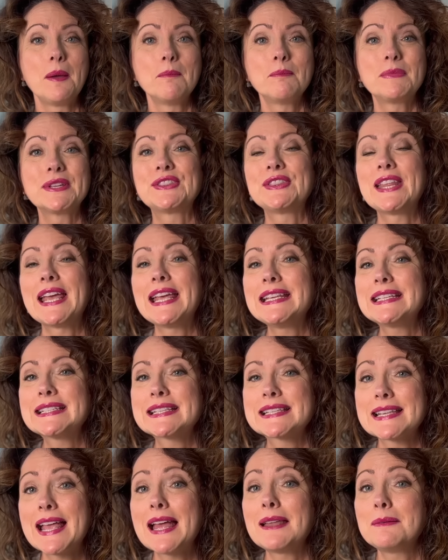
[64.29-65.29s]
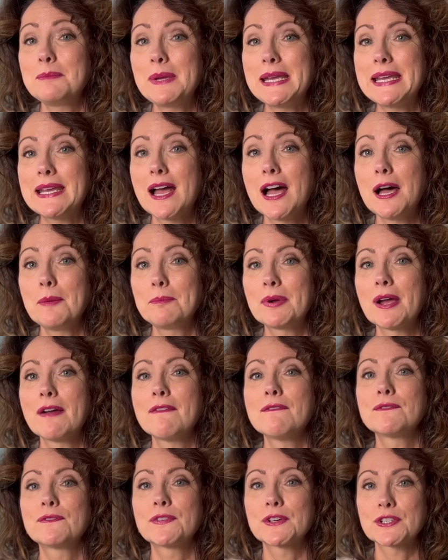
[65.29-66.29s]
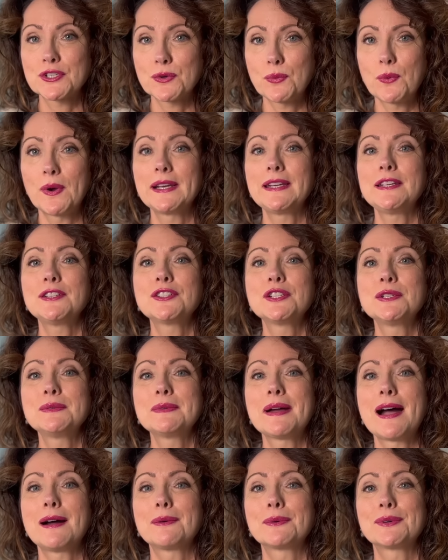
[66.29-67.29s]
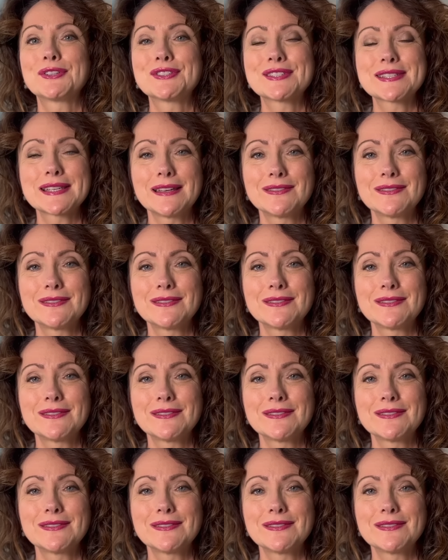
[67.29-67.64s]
but they set me up for 22 hours